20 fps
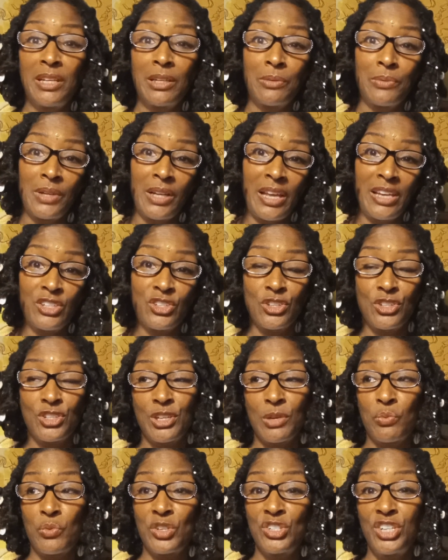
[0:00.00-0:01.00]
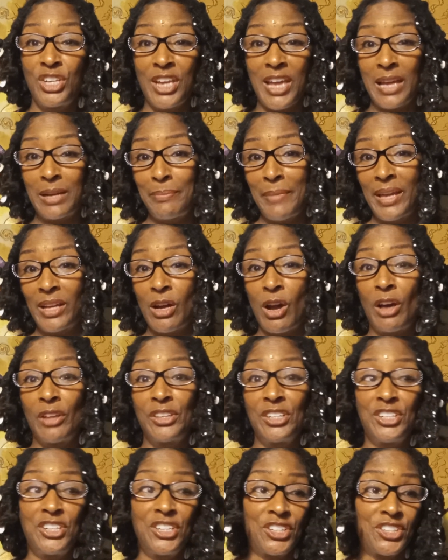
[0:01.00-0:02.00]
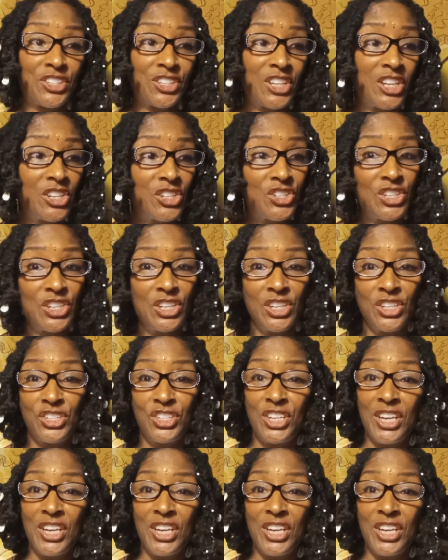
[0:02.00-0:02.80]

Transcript: in a relationship where she got to make all the decisions.